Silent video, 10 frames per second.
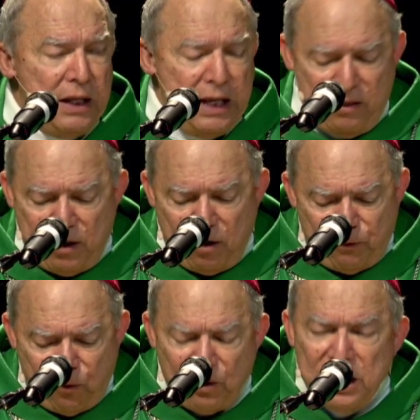And
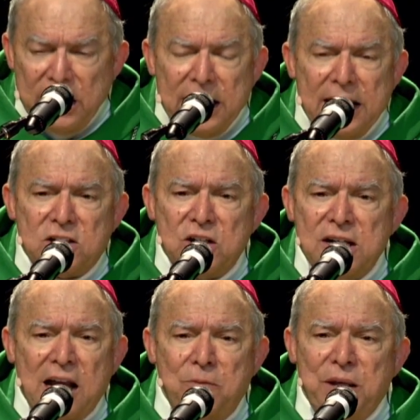therefore, it should
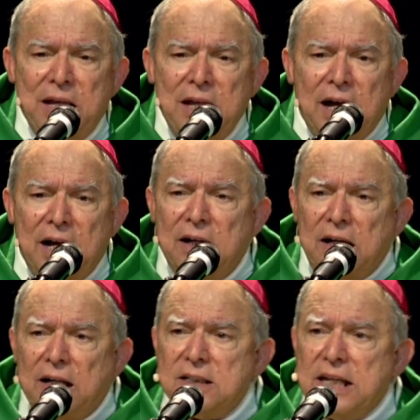not be uh,
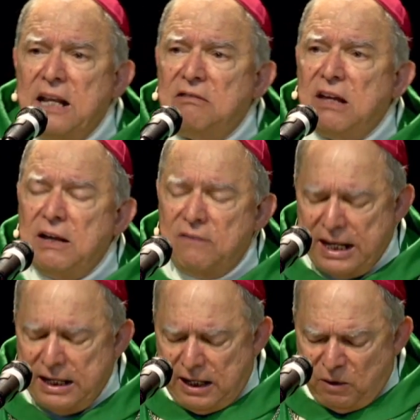anything
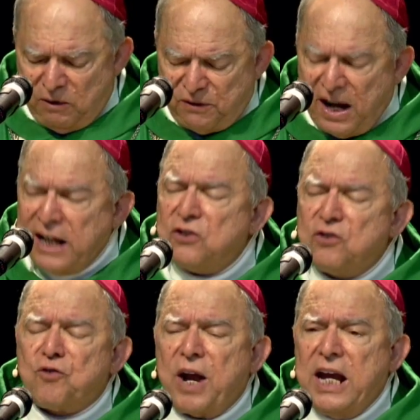that we find
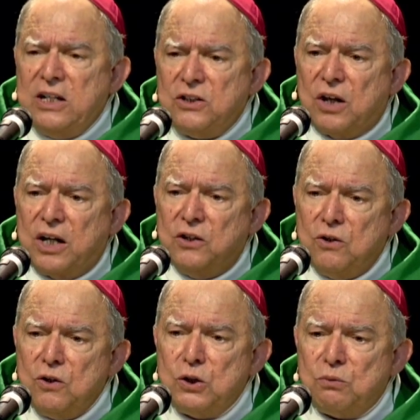strange or
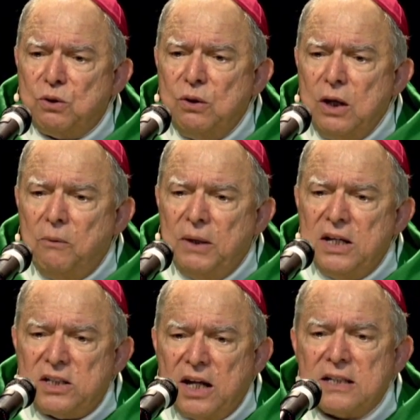unusual when he
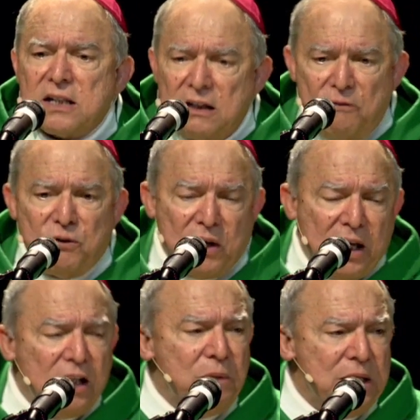says, Love your
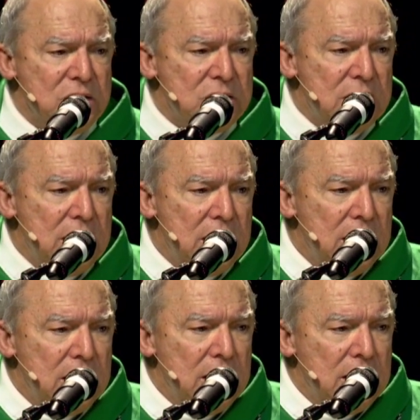enemies
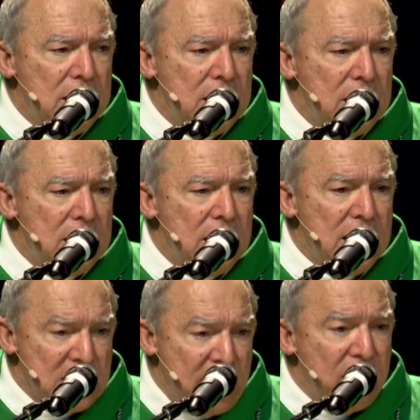as
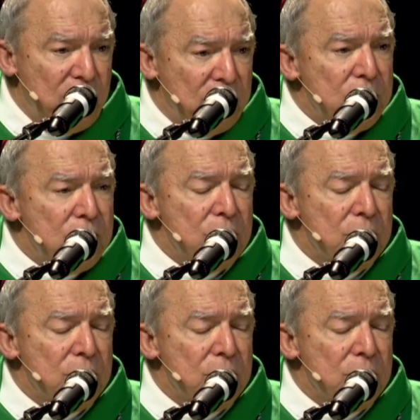I have loved you.